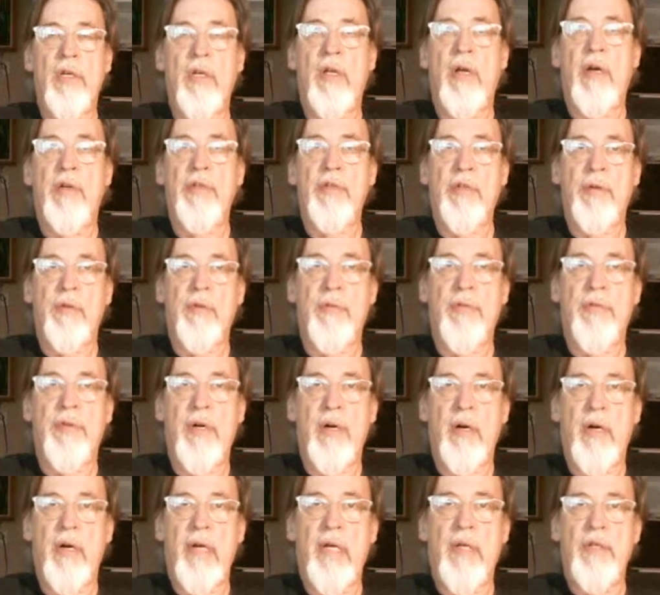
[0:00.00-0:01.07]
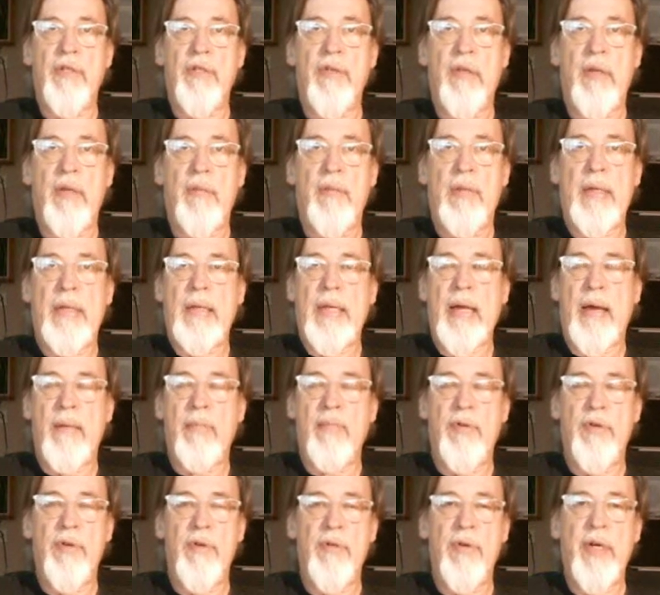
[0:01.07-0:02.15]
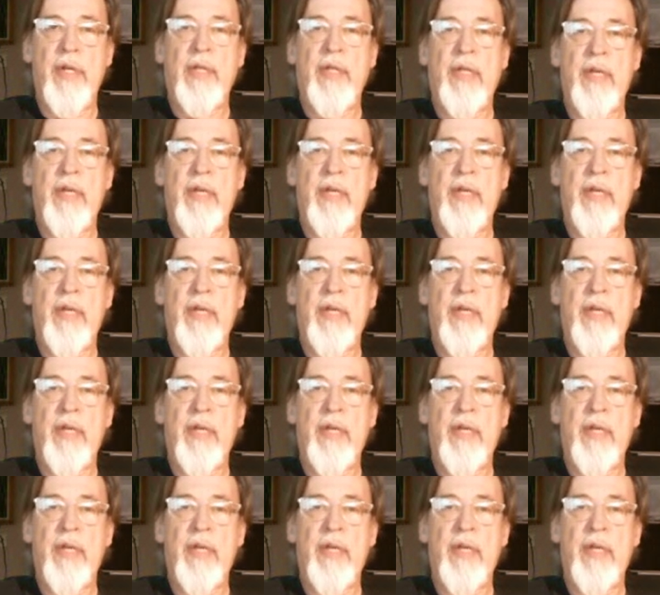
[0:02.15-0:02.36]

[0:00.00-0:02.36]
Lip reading: theories, and I'm doing this